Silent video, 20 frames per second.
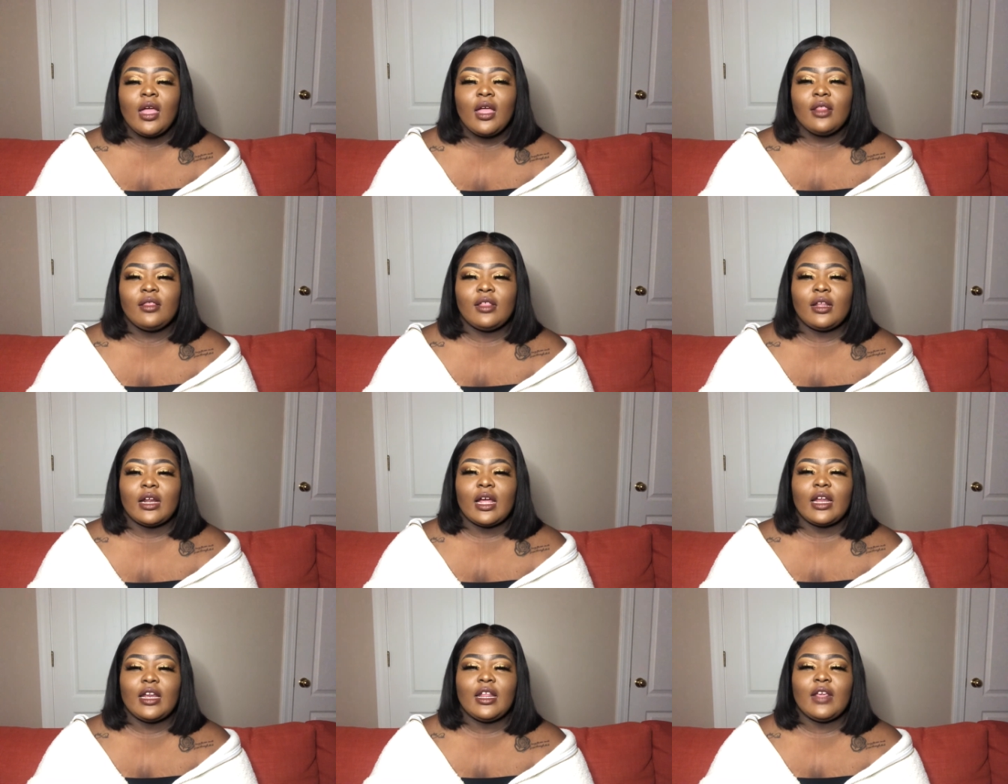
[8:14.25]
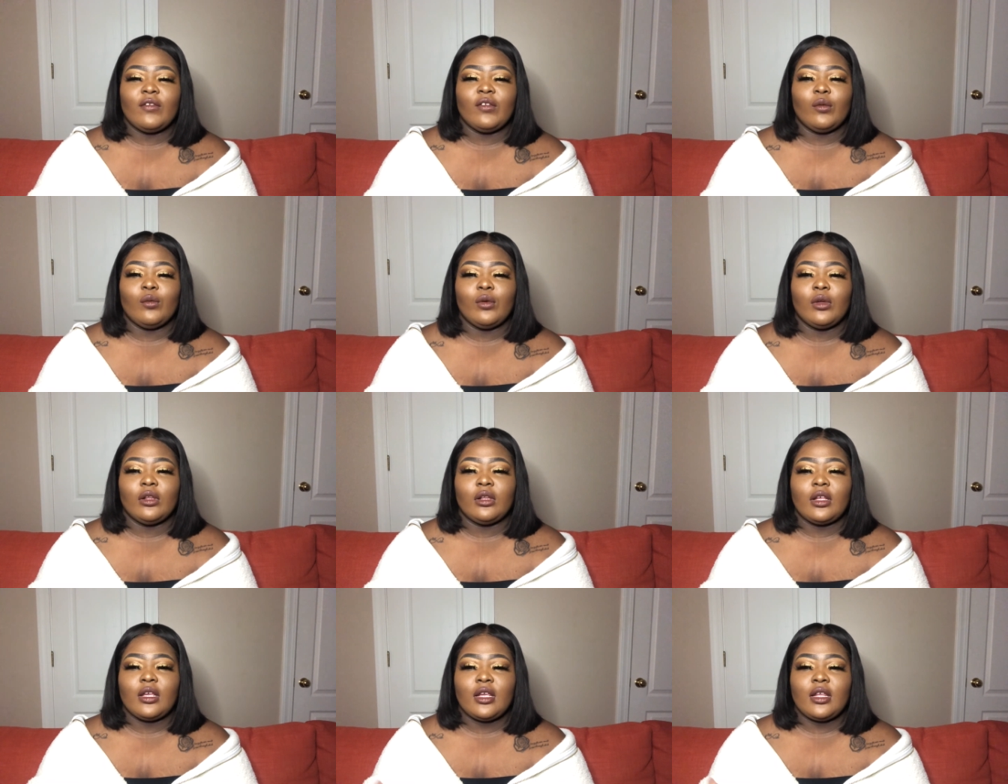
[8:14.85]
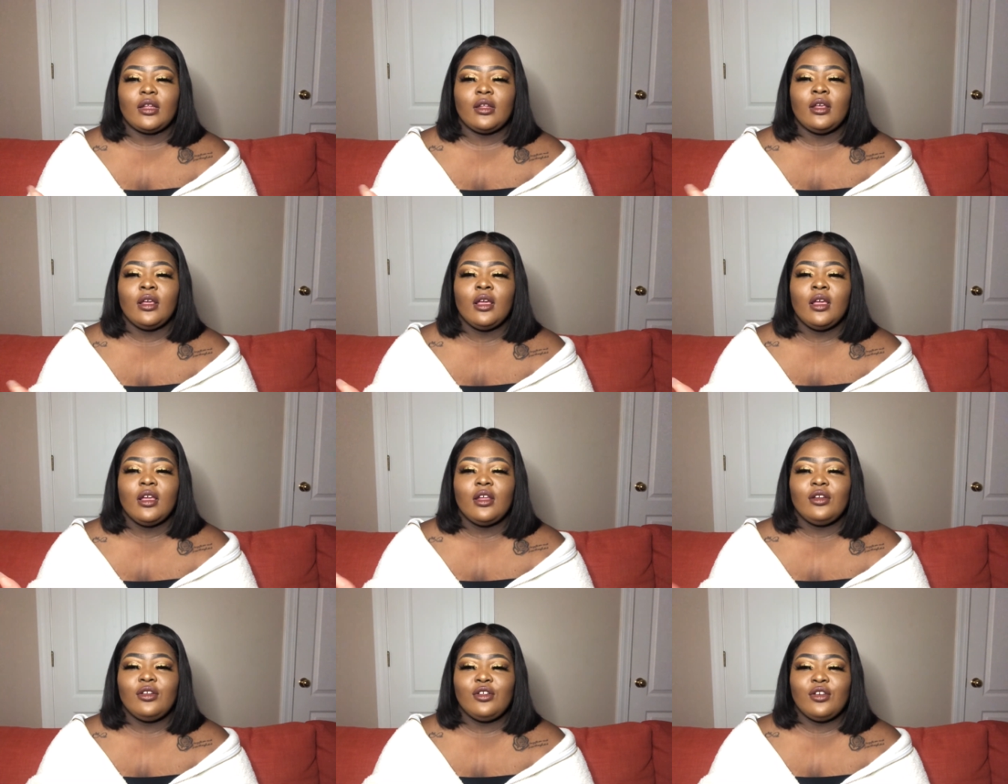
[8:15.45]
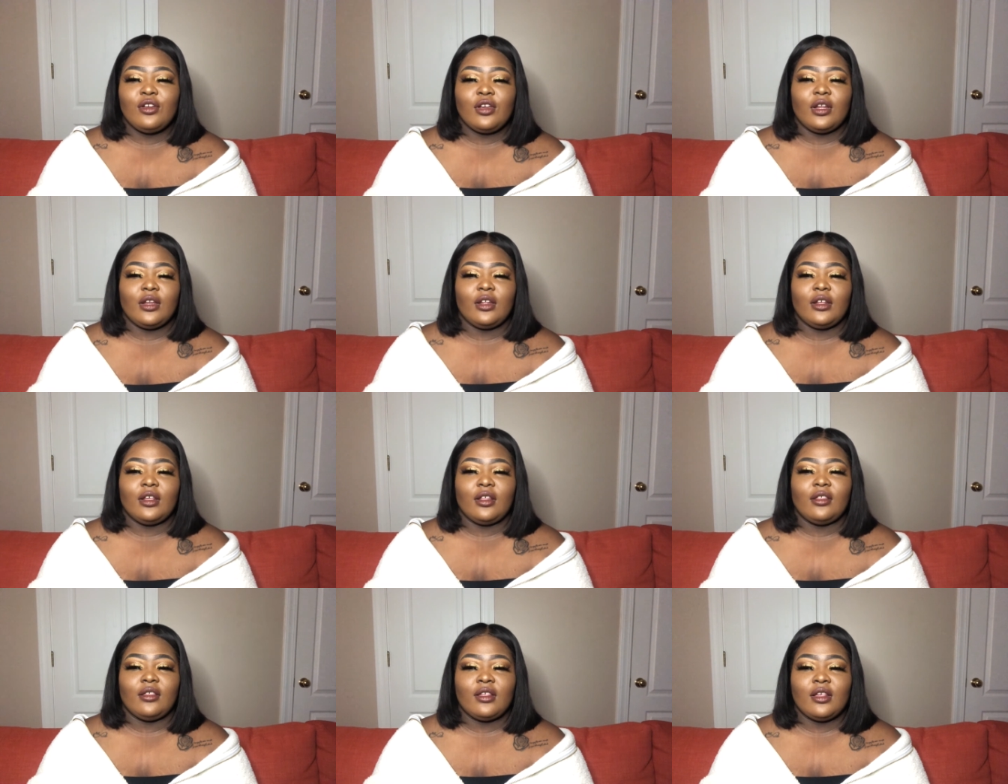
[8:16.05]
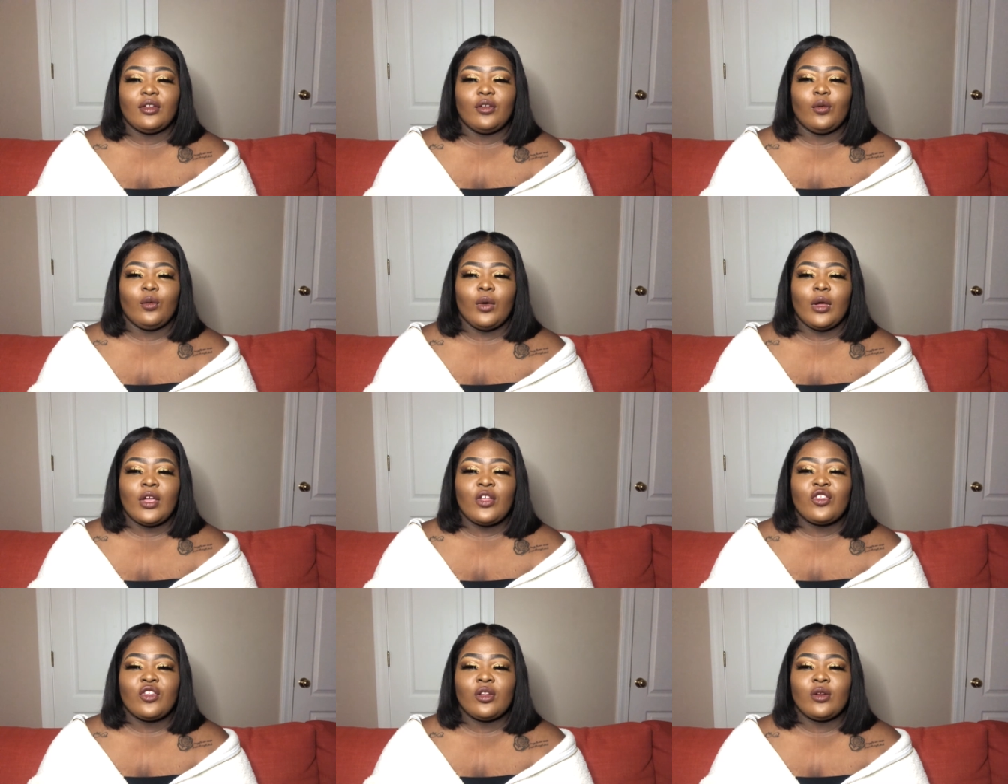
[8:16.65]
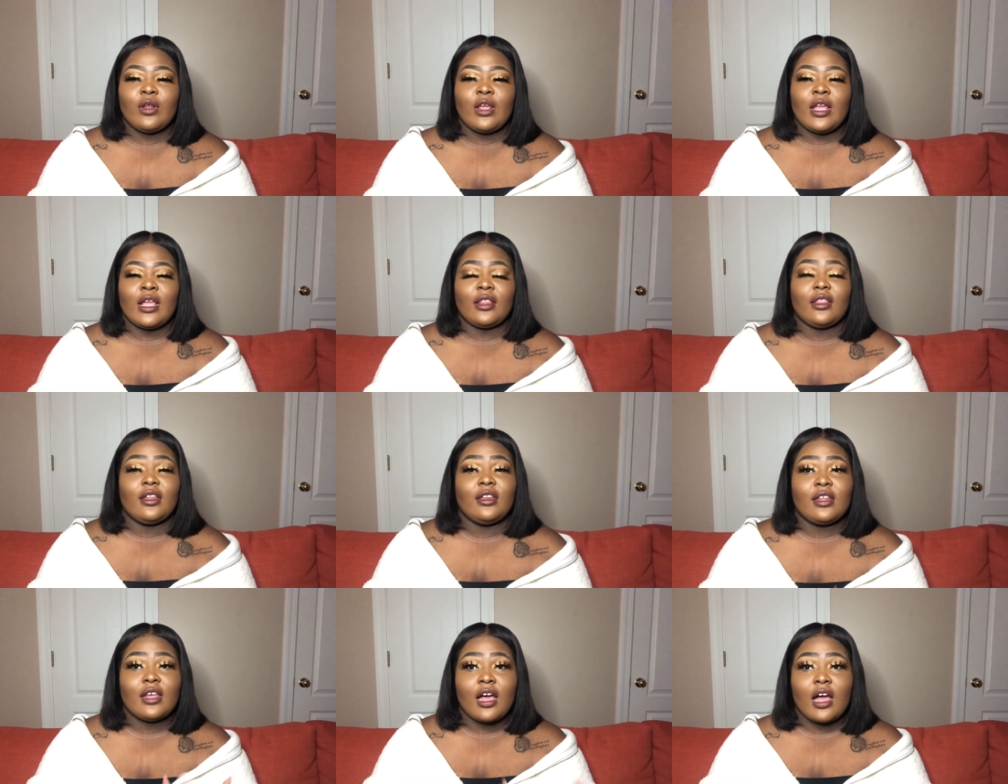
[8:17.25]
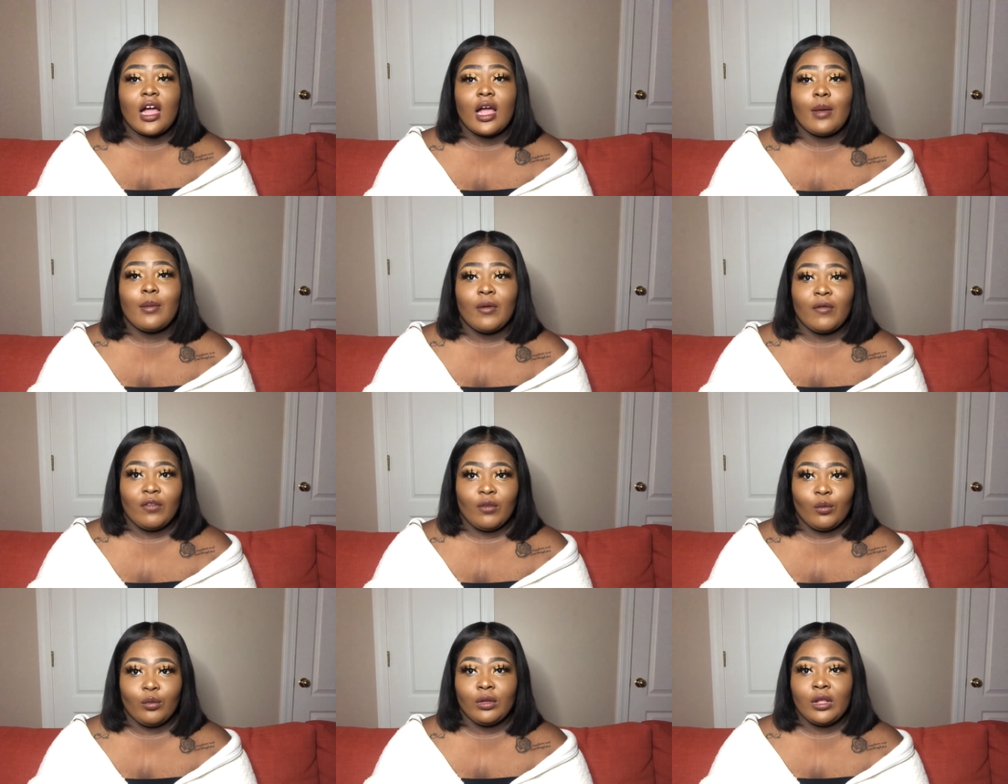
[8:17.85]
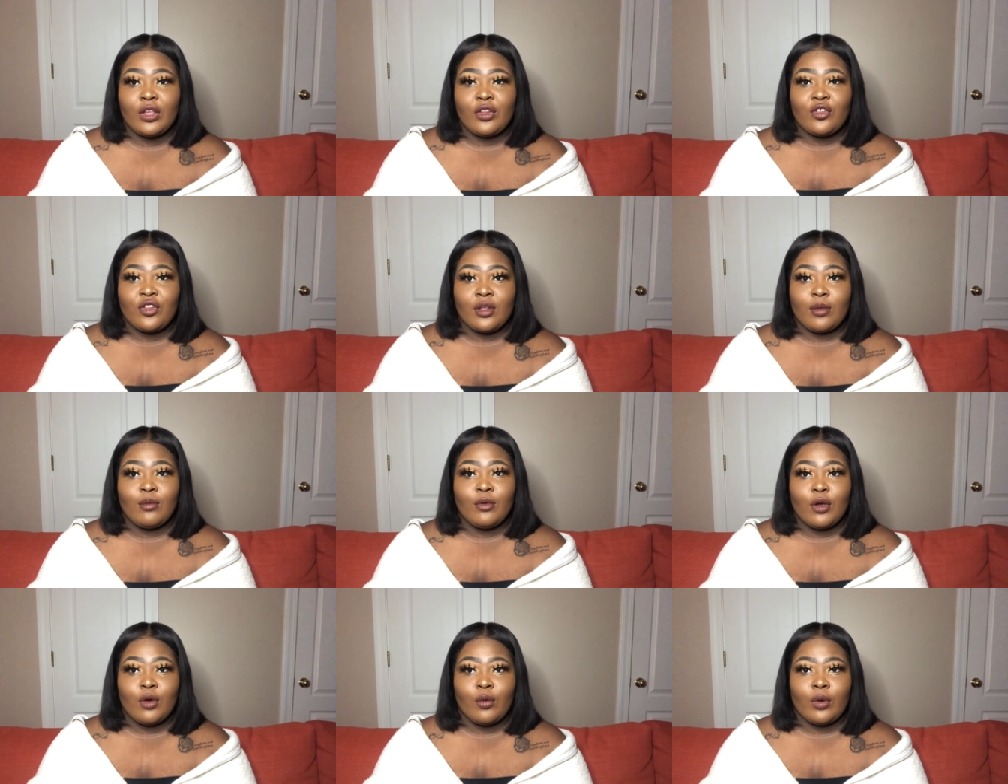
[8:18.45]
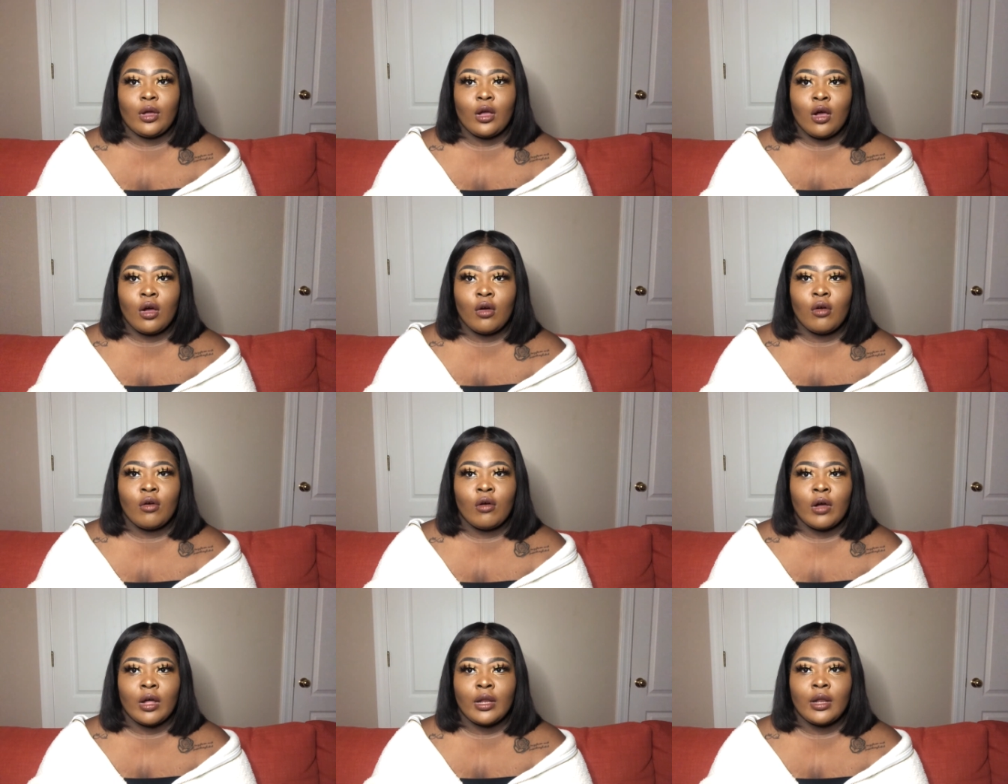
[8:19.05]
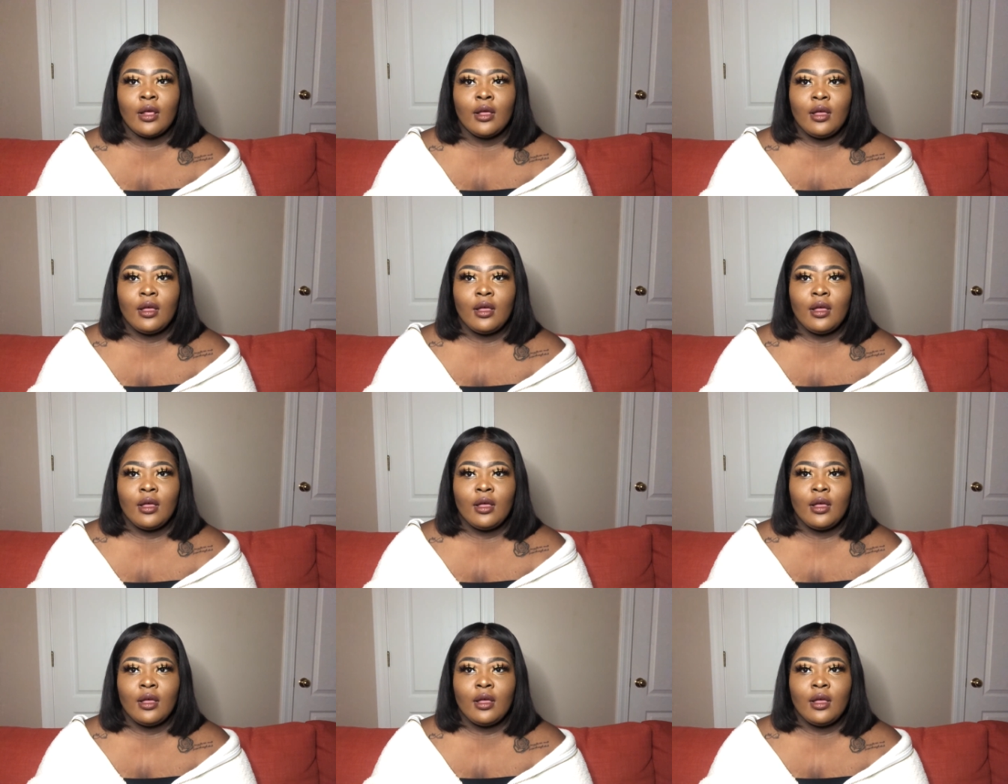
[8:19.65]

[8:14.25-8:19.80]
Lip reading: that I never really took into consideration at the time of the relationship going on.